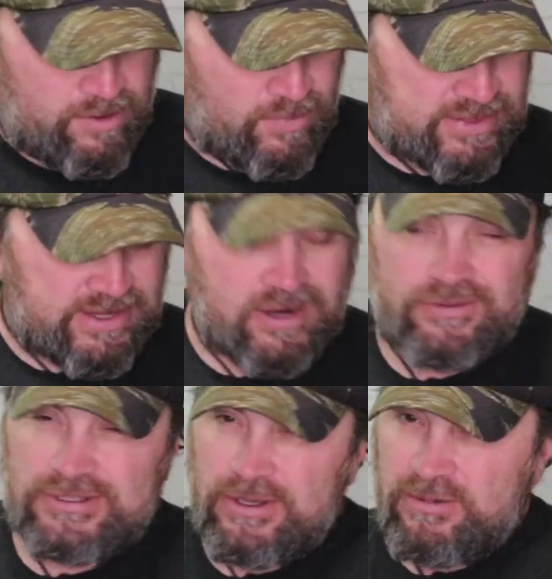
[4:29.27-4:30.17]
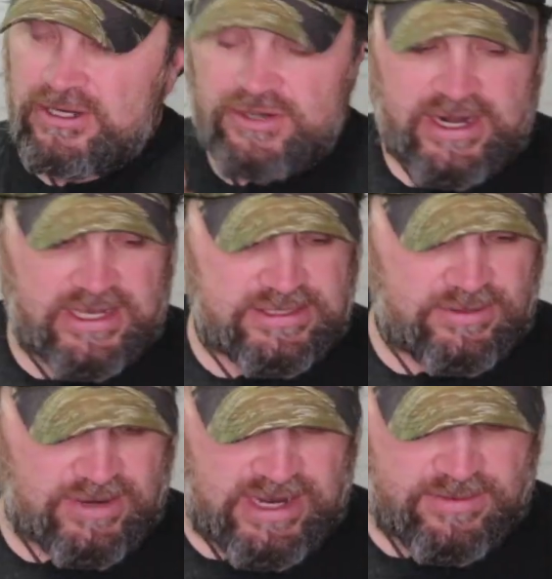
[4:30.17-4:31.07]
But they don't, so I'm going to try and see
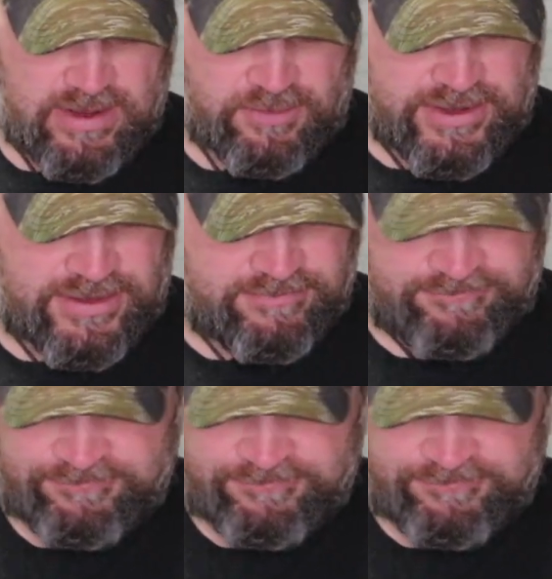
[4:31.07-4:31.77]
what I come up with.